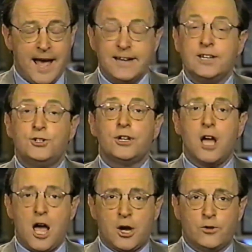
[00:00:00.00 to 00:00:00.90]
And in
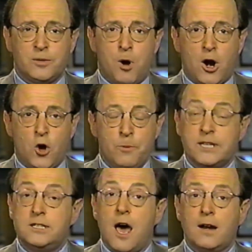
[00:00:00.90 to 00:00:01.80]
Chicago tomorrow,
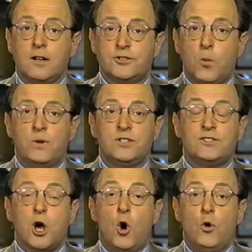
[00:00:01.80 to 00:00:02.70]
McDonald's opens
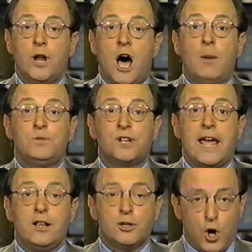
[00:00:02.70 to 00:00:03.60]
its own
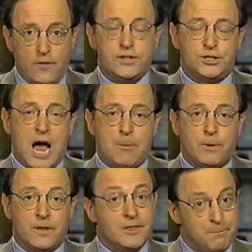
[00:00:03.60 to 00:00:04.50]
upscale coffee
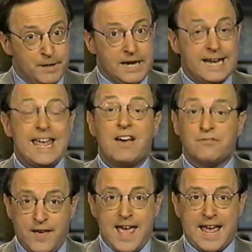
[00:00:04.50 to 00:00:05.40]
shop, the
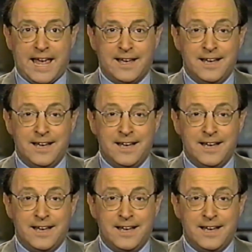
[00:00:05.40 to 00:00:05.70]
McCafe.